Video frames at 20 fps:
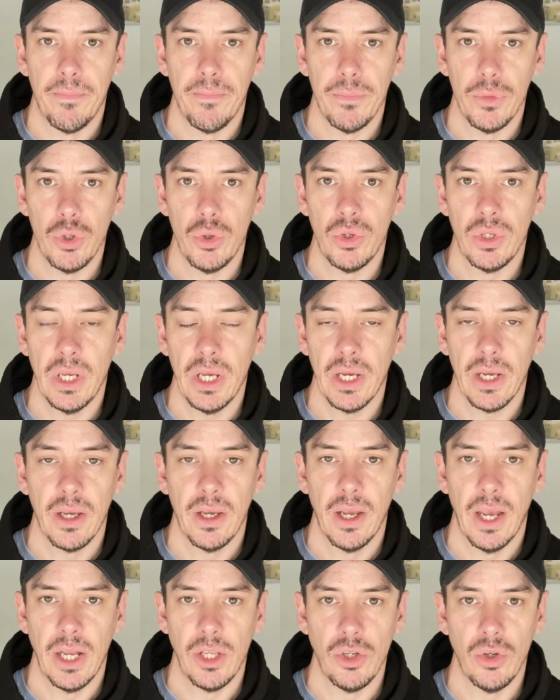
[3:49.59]
music.
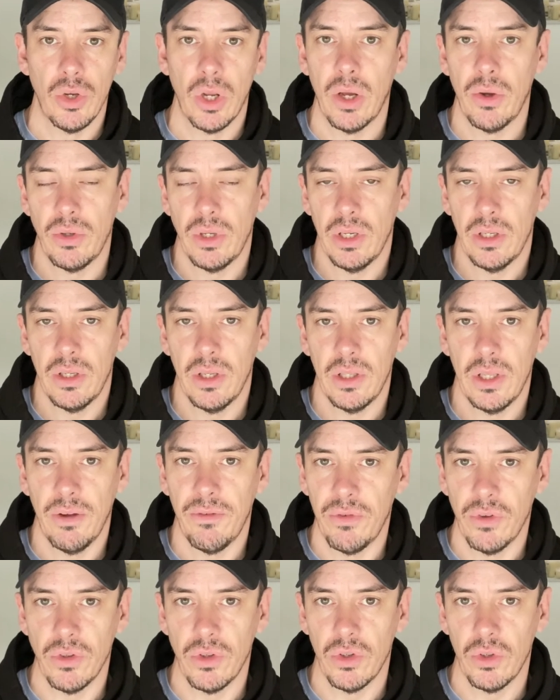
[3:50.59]
And you notice the
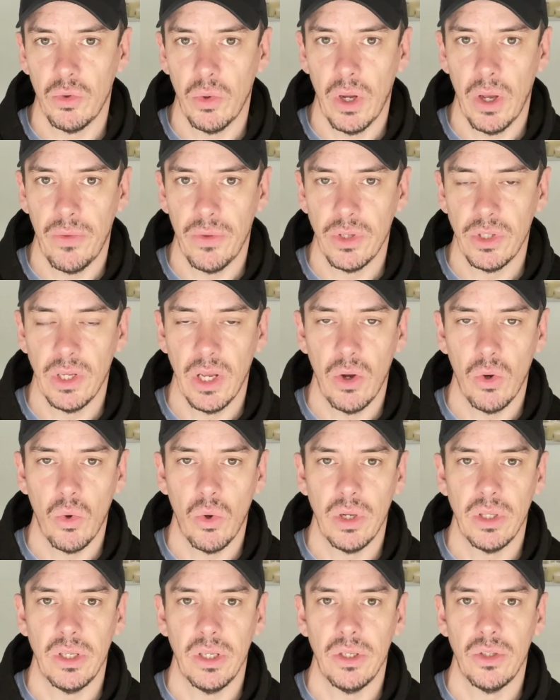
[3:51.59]
difference as well. The sound
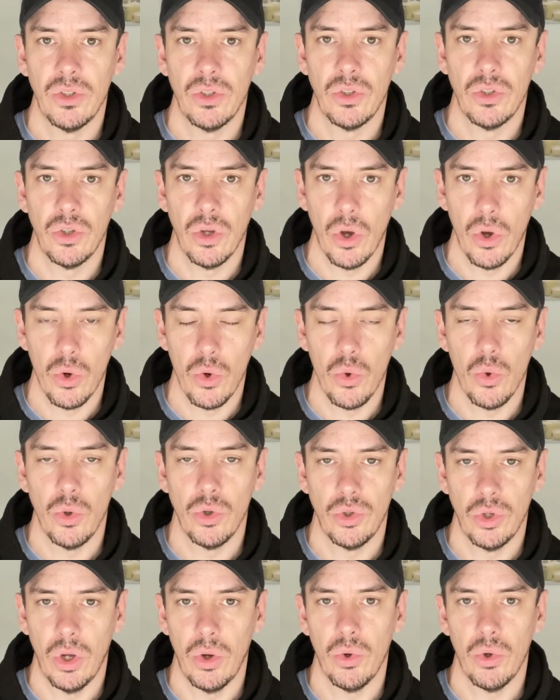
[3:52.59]
quality is so,
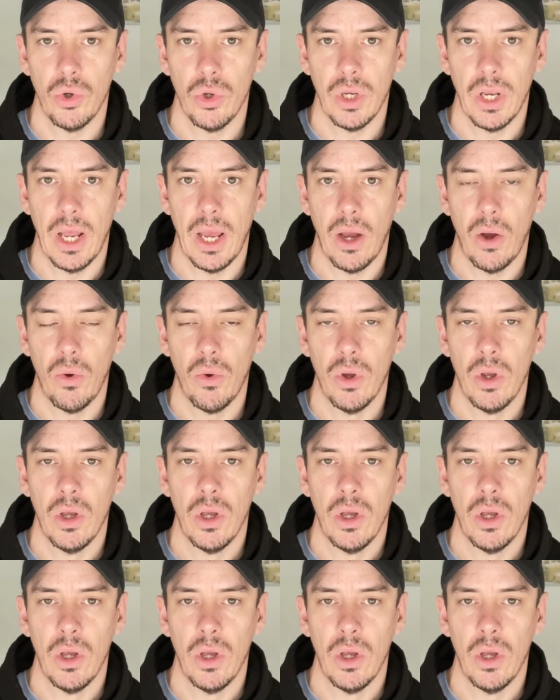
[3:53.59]
so good now.